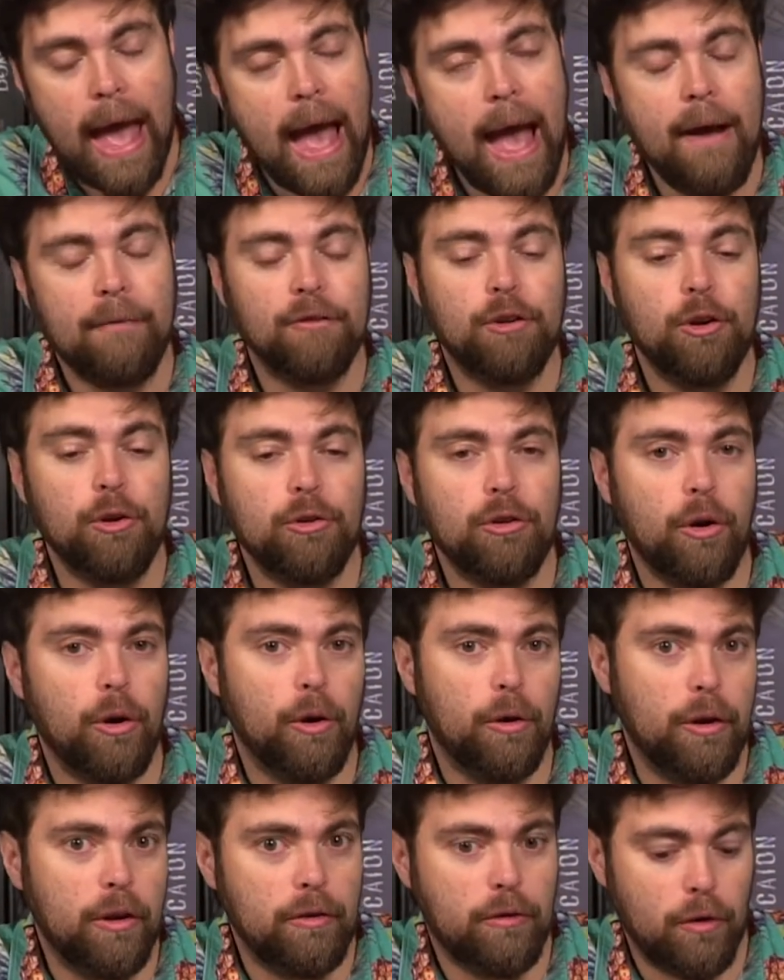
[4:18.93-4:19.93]
After your
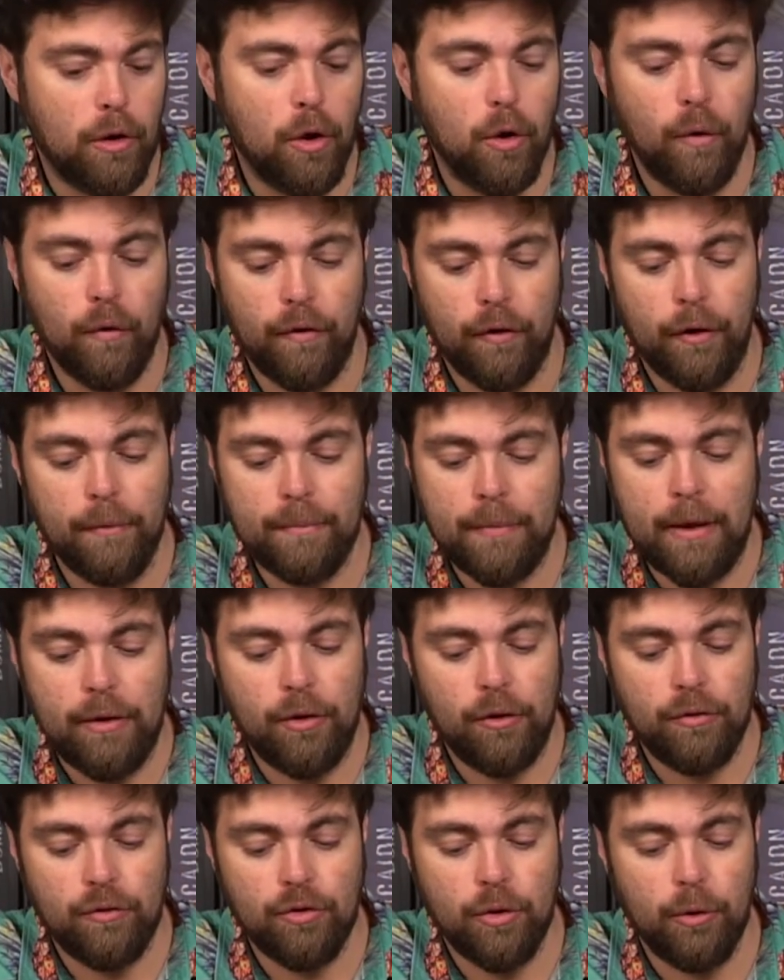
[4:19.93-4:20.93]
turn is over
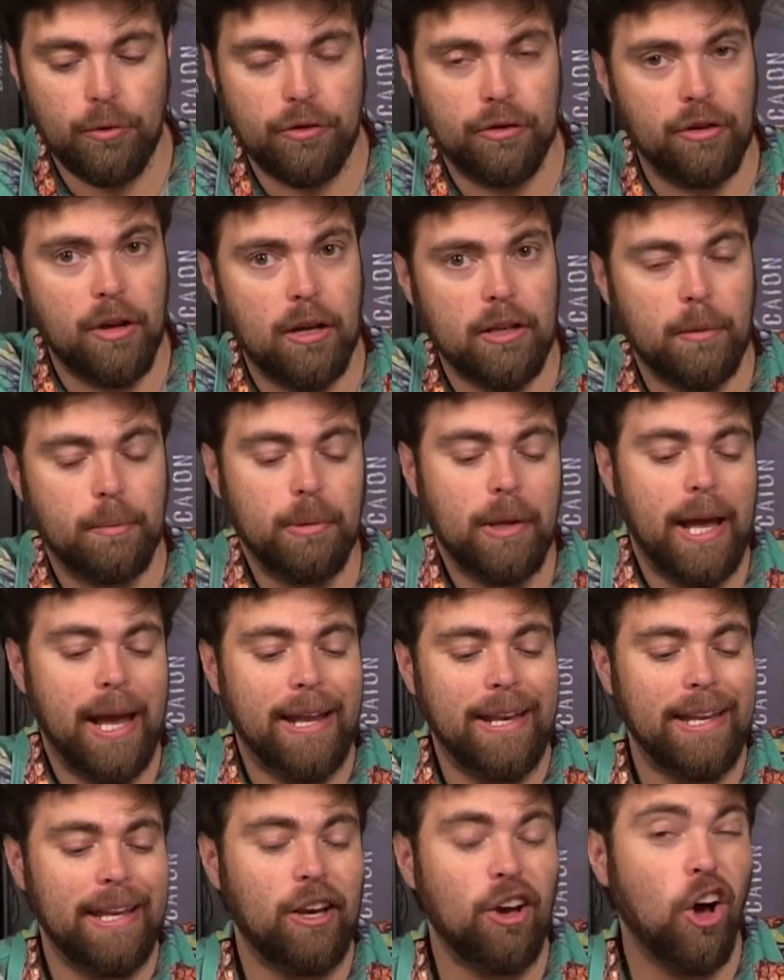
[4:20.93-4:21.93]
and you've chosen not to play
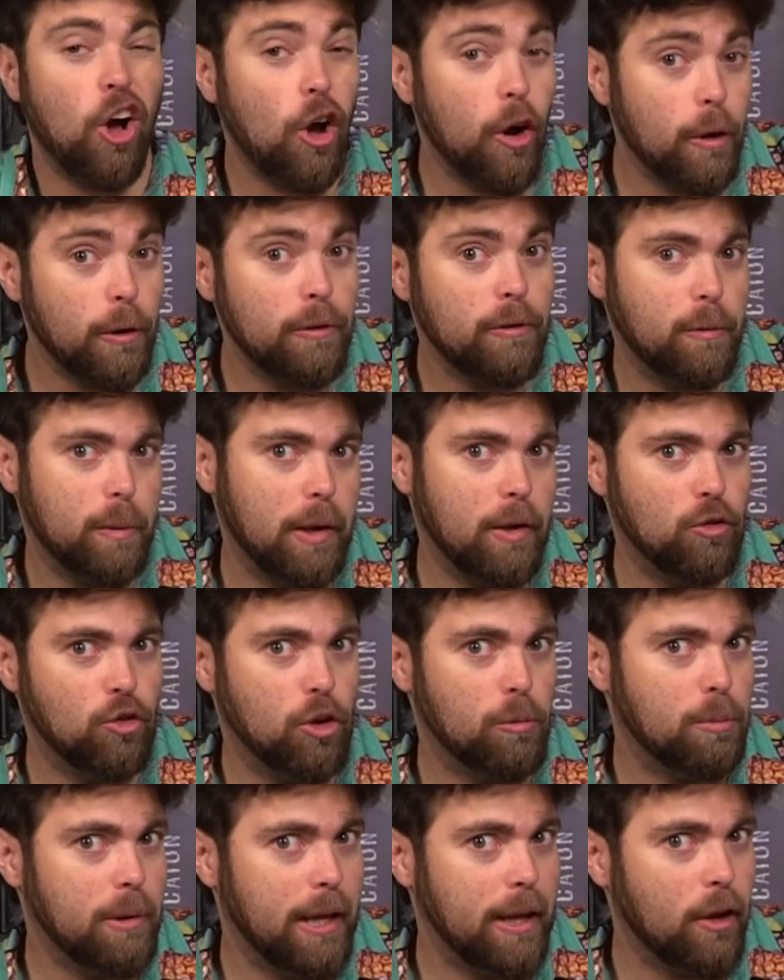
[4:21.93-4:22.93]
any cards because you
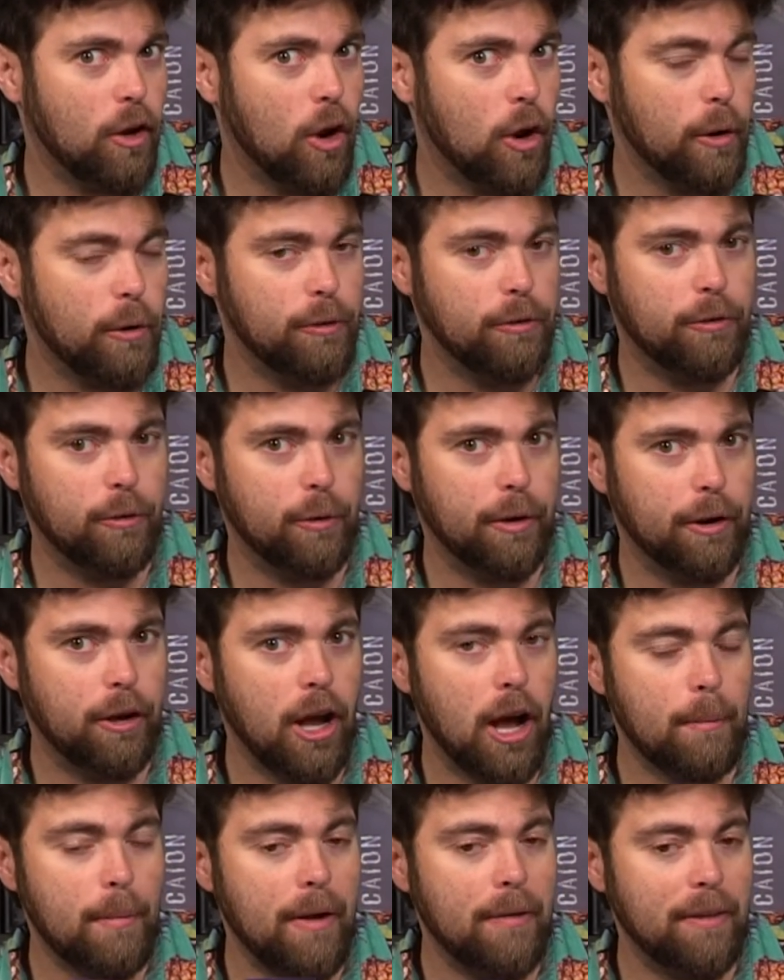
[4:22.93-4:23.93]
can play cards during
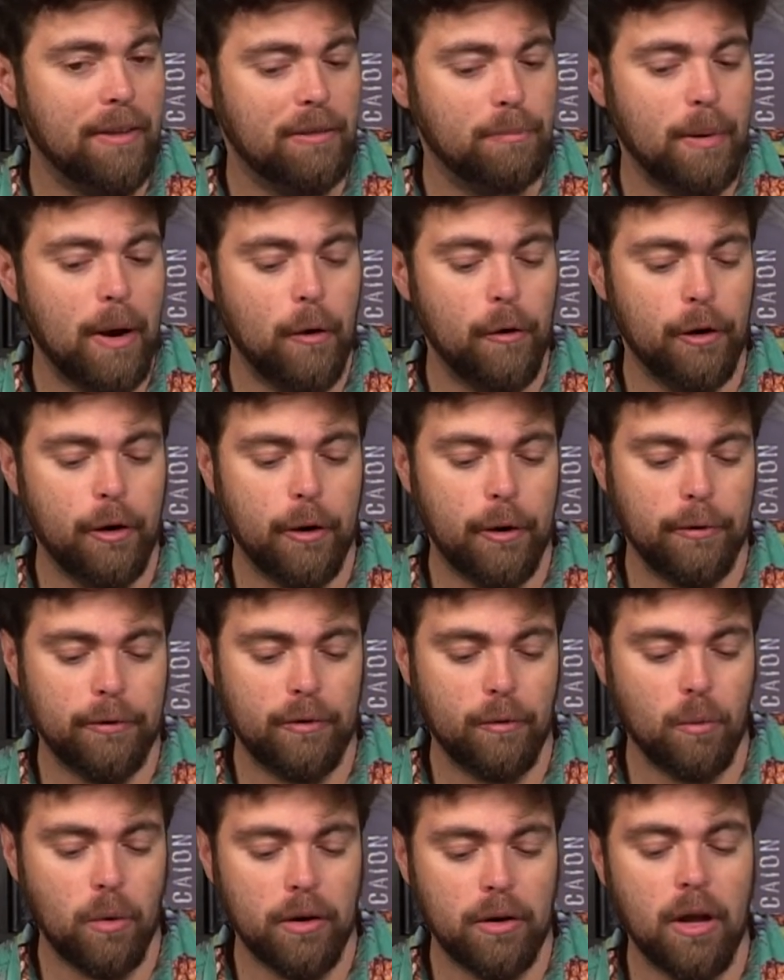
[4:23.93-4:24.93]
combat, these power
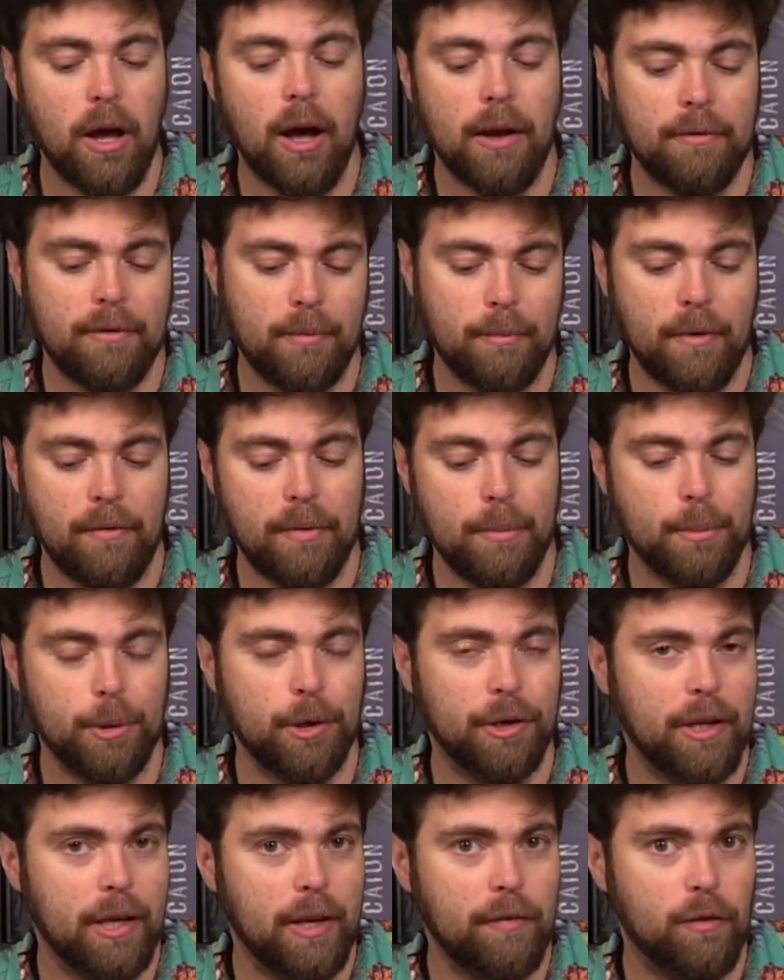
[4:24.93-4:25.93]
cards and whatnot, some of them are
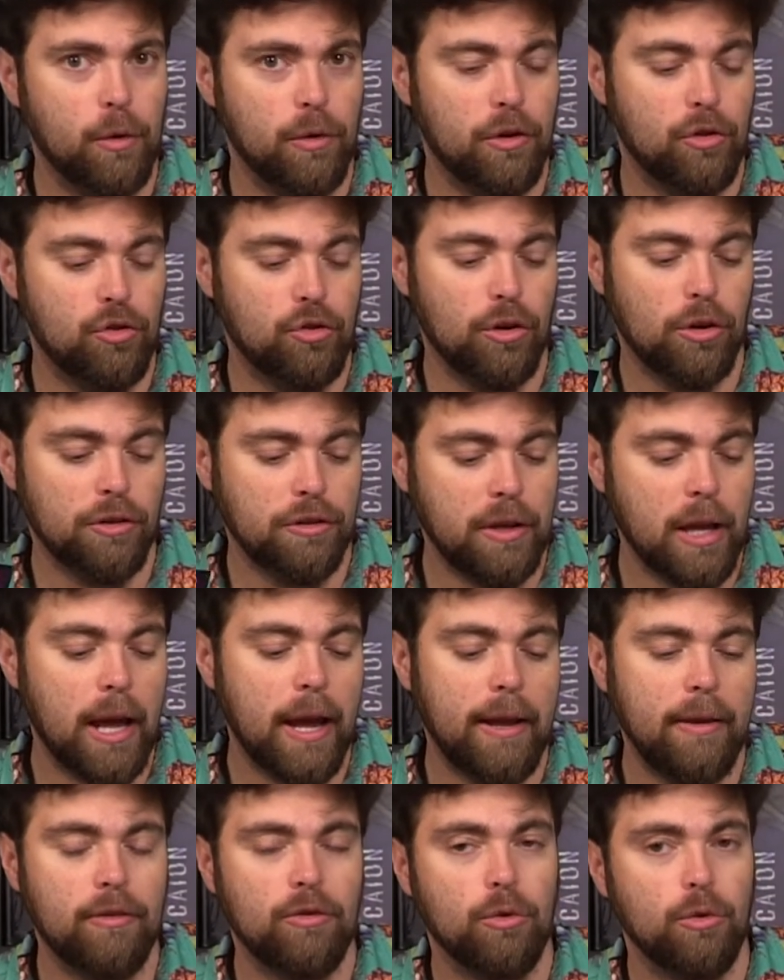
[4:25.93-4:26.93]
going to give you additional
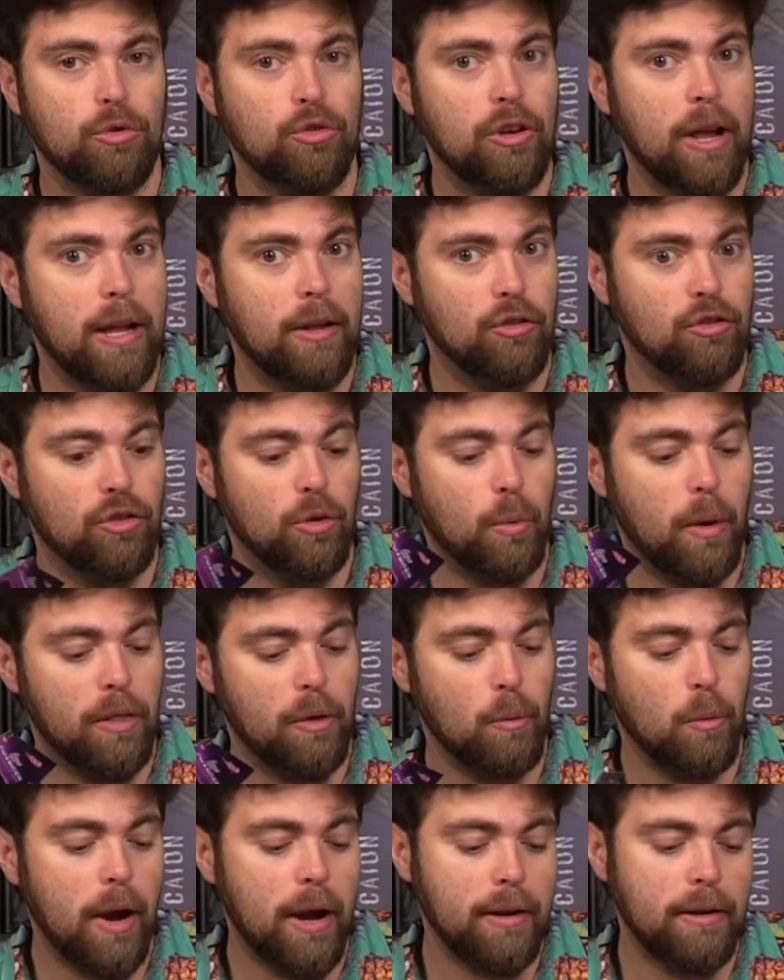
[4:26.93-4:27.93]
dice or change the way
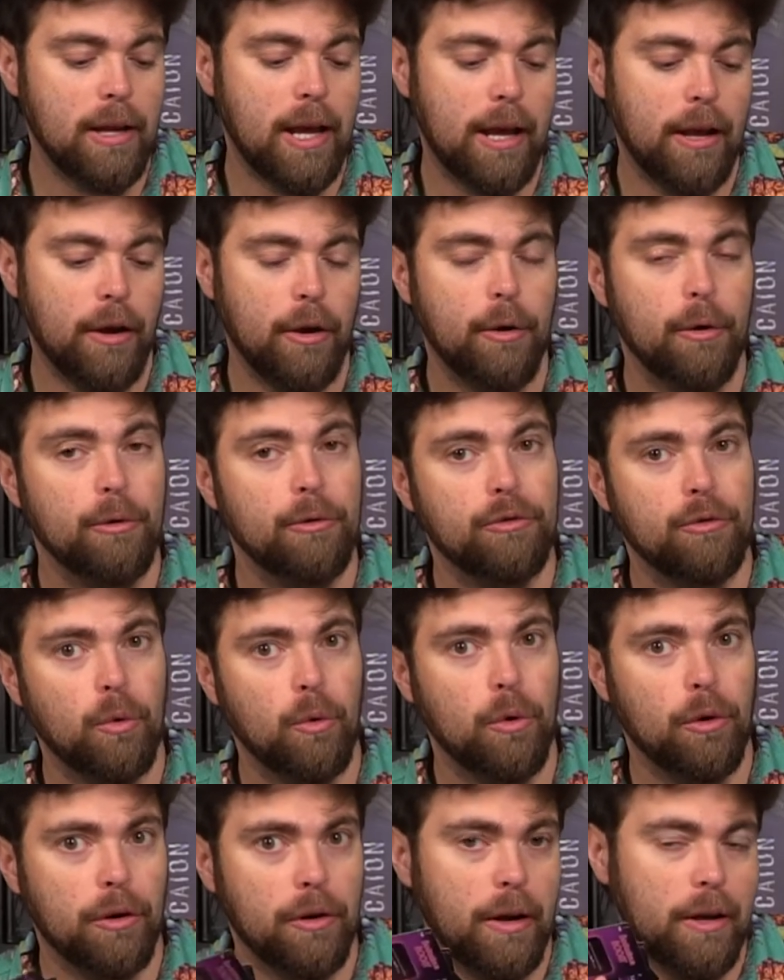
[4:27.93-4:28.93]
the white die goes
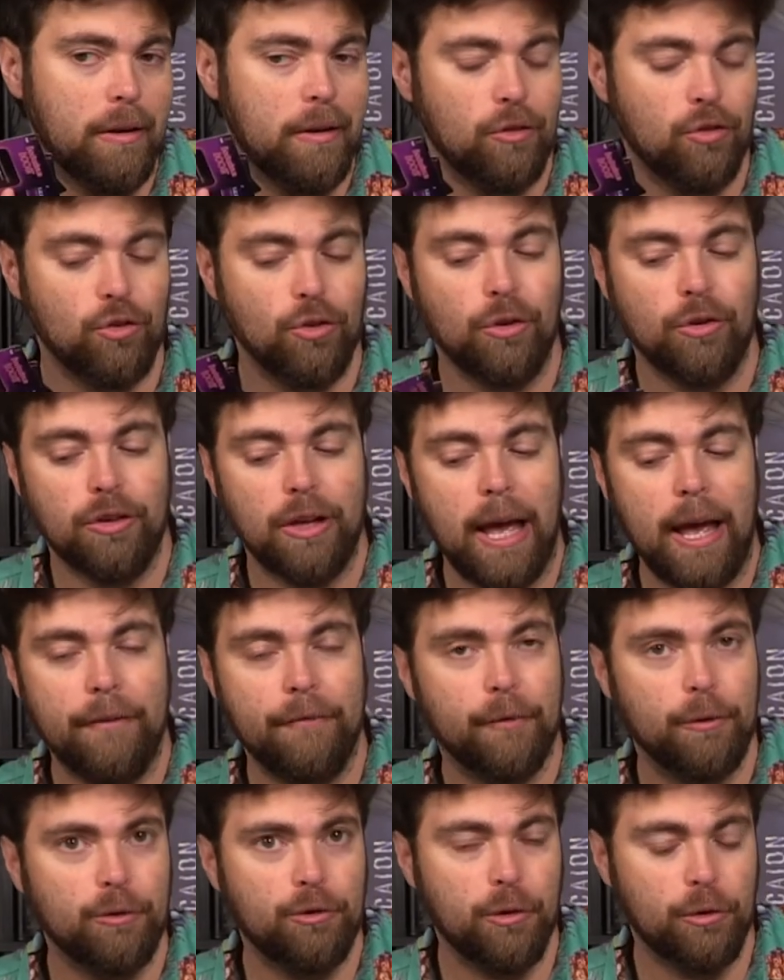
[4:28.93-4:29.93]
or additional die
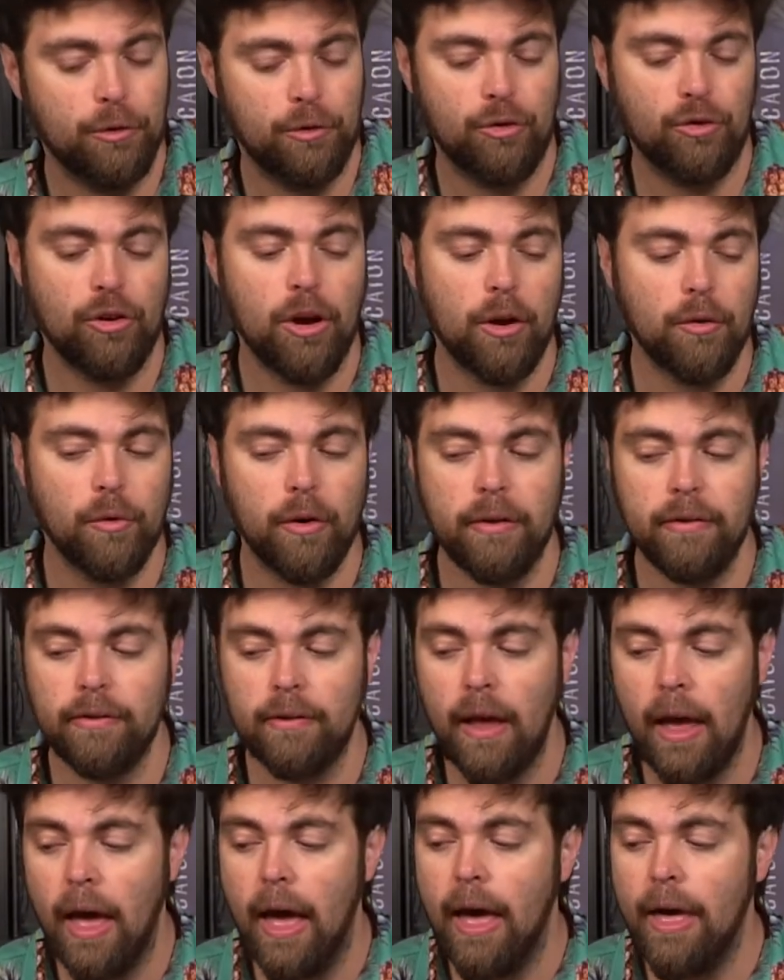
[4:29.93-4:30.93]
for certain genres,